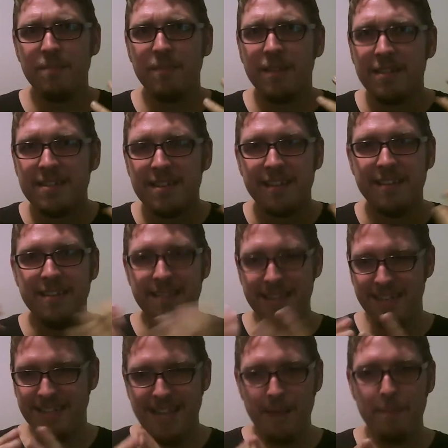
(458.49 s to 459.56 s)
Listen to
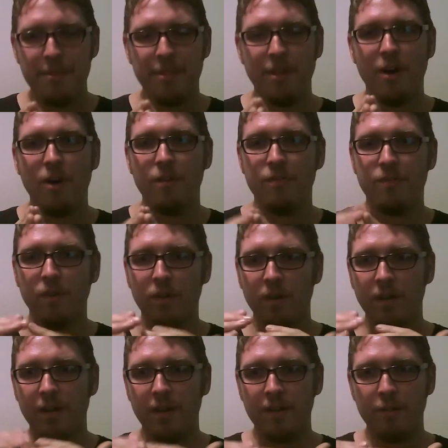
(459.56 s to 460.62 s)
the depth of
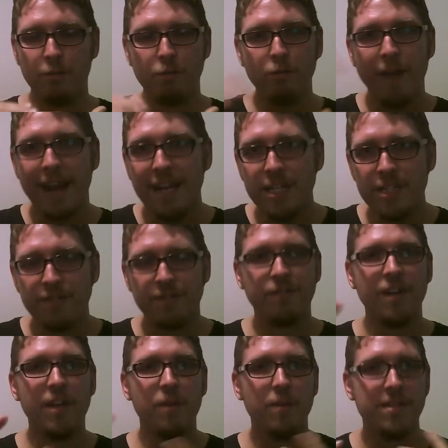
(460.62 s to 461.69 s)
the range of
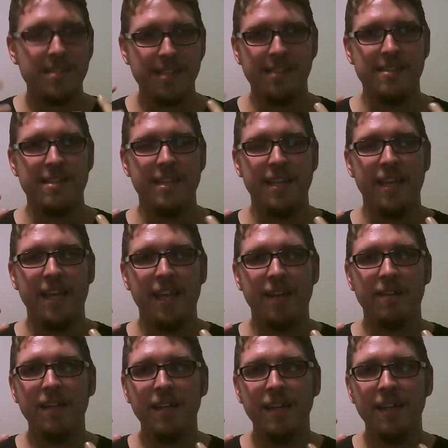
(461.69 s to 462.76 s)
frequencies that you're
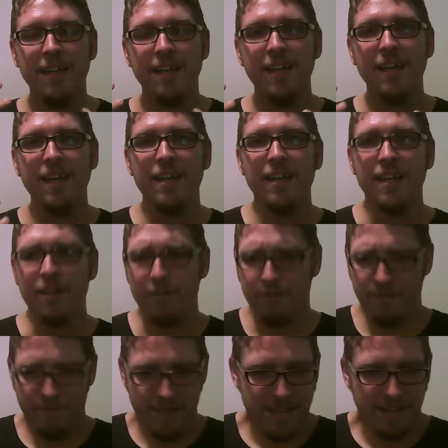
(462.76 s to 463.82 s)
hearing.
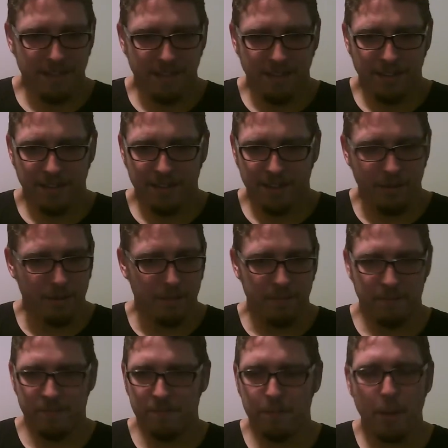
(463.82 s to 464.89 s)
Feel your
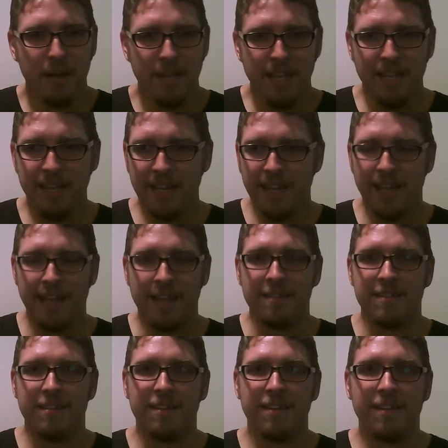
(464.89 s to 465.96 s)
body
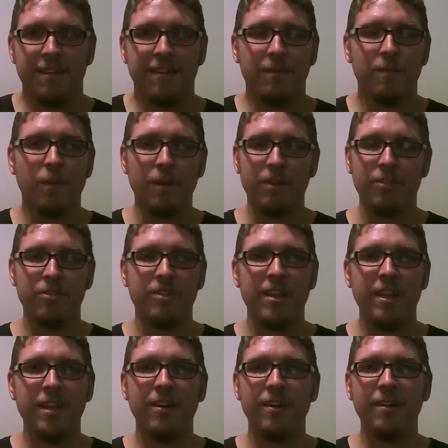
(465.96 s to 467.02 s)
and what you're
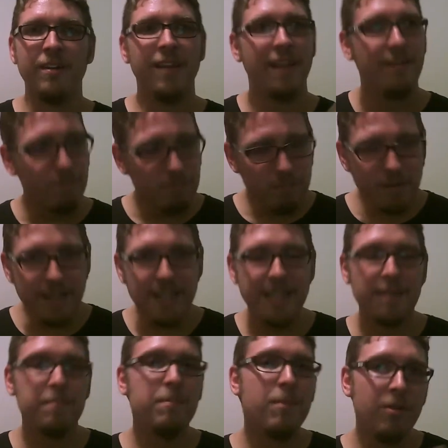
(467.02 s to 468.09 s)
sitting on, and really
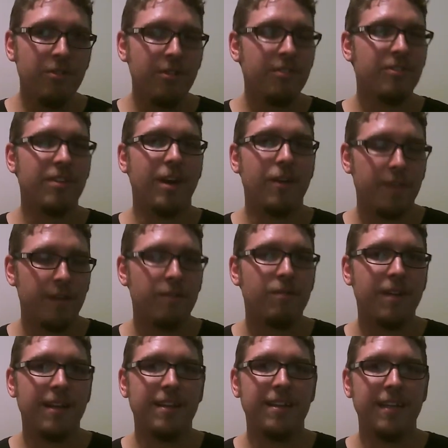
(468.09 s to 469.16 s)
immerse yourself in
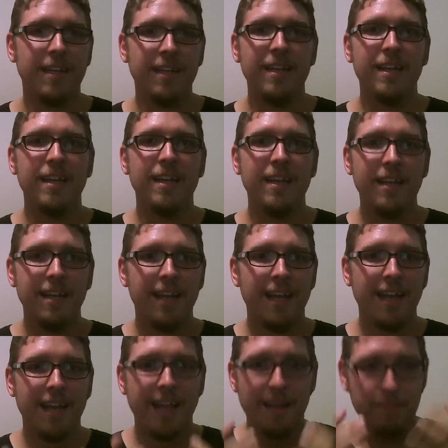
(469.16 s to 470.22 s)
reality
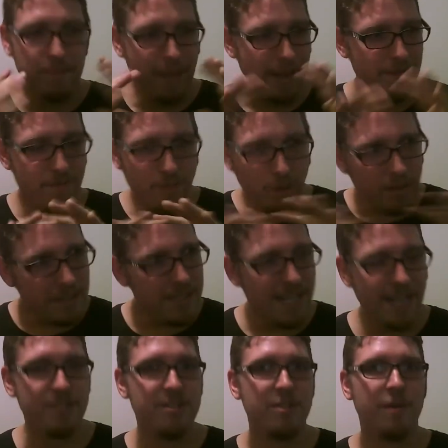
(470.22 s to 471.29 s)
and pay full
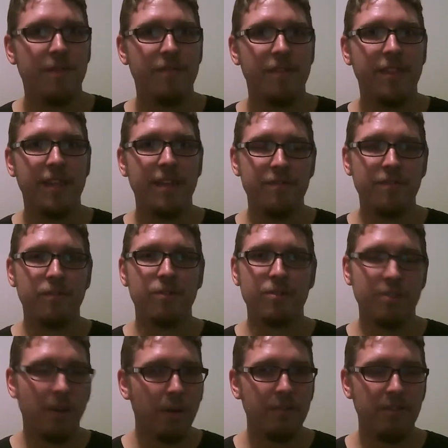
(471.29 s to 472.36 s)
attention to everything for
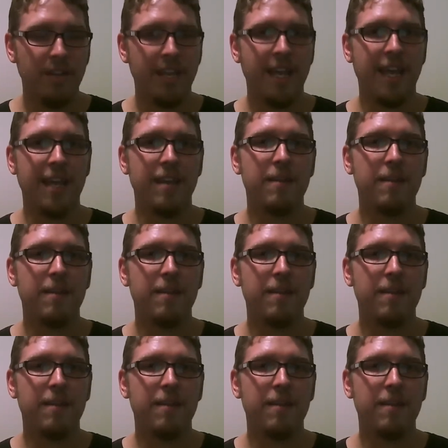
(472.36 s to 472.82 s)
as long as you can.